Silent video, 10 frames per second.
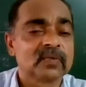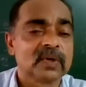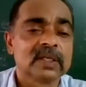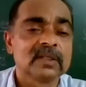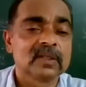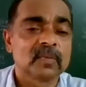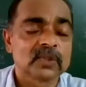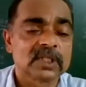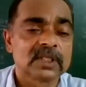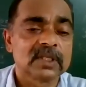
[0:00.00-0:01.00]
find the
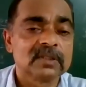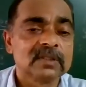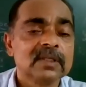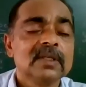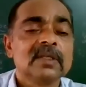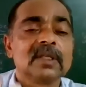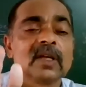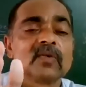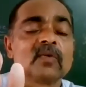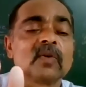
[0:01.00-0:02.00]
position.
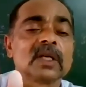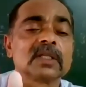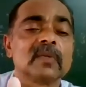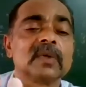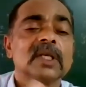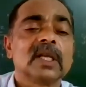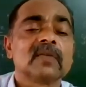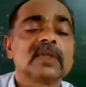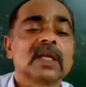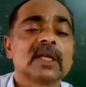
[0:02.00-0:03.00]
Therefore, what has happened? He
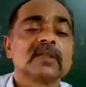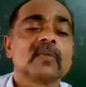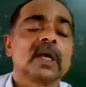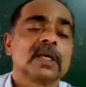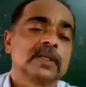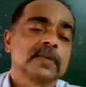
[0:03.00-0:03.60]
left that as a blank.